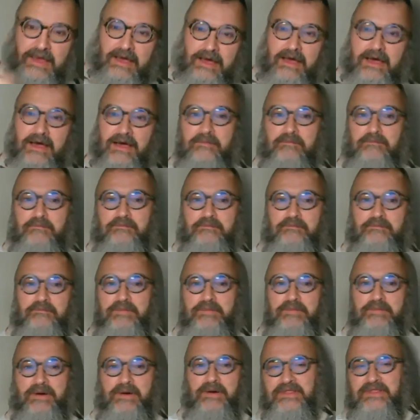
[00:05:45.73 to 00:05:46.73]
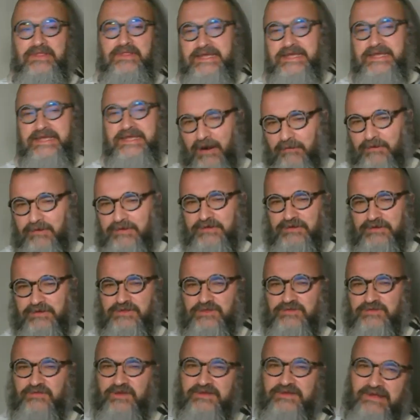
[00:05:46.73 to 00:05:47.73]
But the
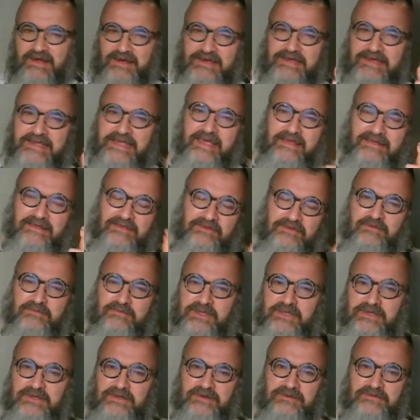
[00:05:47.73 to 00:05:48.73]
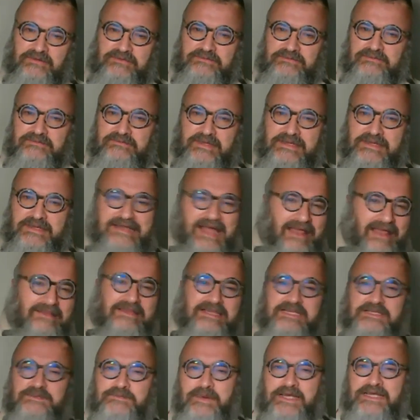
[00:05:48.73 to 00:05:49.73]
characters felt uncannily familiar, not
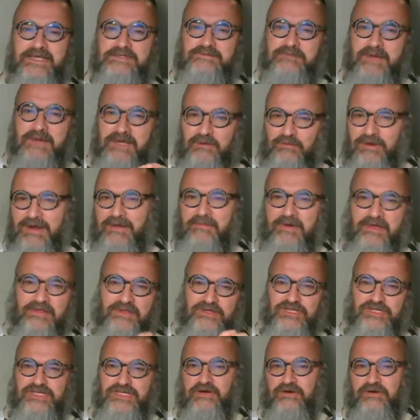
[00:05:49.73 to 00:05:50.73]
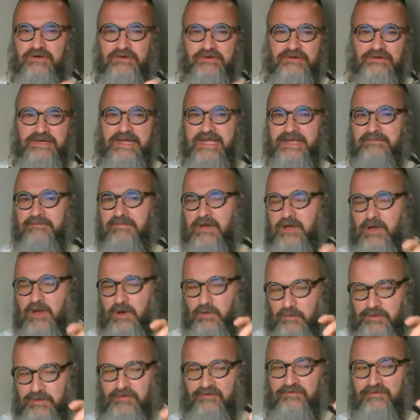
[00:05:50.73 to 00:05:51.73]
least because my grandmother shared her name
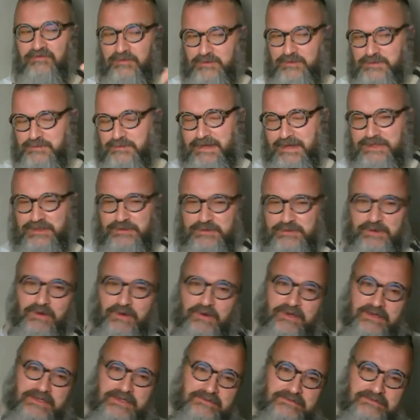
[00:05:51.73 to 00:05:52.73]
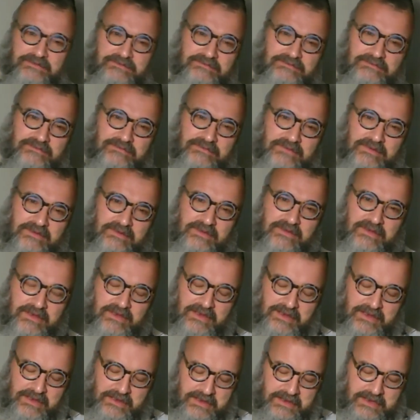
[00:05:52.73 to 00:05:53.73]
with the film's matriarch.
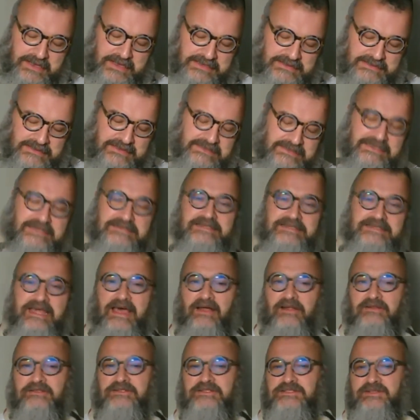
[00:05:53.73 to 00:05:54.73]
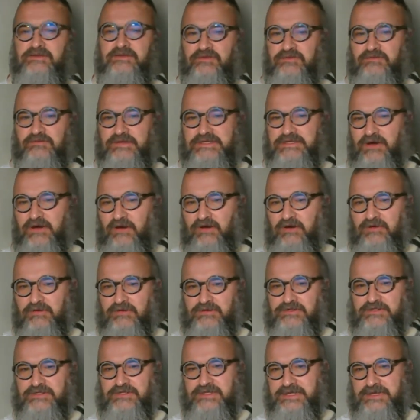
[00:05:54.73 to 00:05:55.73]
He says, as the eldest of three
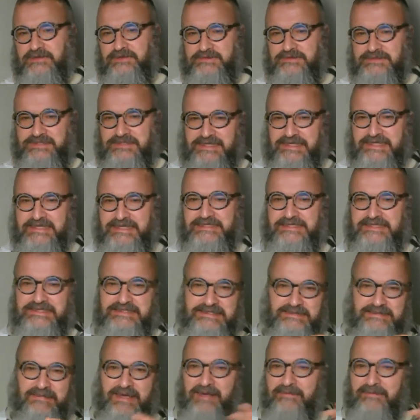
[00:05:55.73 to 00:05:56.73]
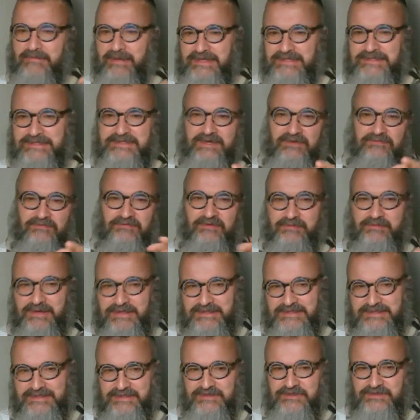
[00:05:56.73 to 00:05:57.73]
daughters, it was easy to map myself and
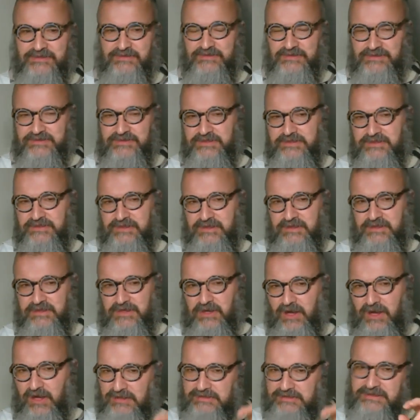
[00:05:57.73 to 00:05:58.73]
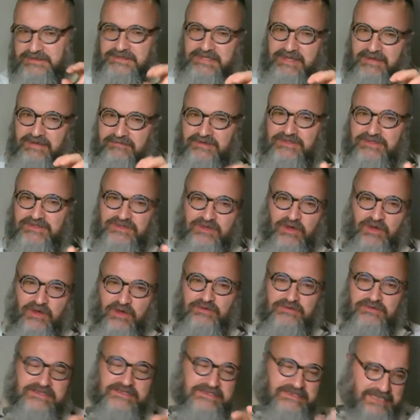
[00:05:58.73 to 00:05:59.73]
my sisters onto Tevye's
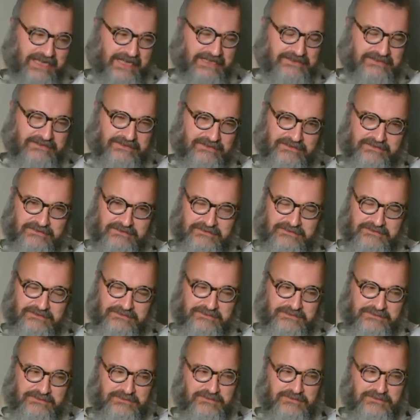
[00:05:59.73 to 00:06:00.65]
daughters, Tzeitel,